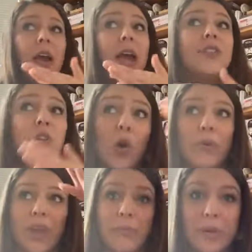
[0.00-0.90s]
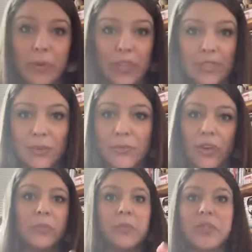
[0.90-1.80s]
And so we've got people that still
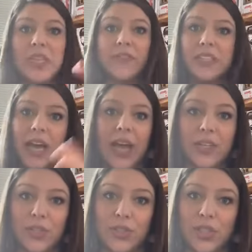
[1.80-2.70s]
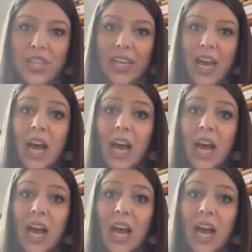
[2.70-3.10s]
firmly believe that diets are just like